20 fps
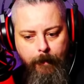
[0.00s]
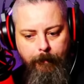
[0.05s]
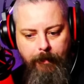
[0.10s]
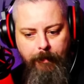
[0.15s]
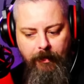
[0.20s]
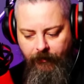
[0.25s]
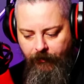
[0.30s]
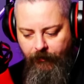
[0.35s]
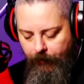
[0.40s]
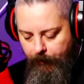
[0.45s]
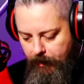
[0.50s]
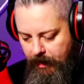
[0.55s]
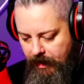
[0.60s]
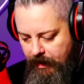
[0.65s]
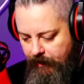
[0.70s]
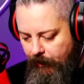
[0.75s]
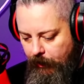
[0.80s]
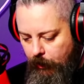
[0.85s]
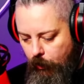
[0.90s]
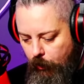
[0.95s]
But for
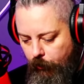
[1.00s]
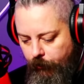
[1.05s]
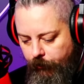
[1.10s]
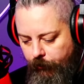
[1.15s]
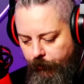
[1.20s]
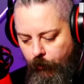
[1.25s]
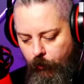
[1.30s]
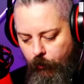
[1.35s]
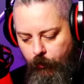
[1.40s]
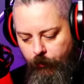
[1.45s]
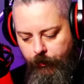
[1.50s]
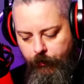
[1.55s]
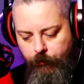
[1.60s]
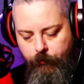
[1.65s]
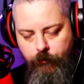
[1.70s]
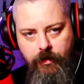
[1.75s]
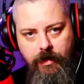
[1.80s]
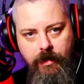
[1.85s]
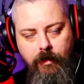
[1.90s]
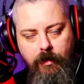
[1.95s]
me that looks for the
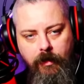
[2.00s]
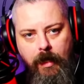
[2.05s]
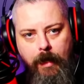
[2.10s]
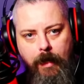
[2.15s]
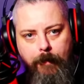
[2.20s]
real,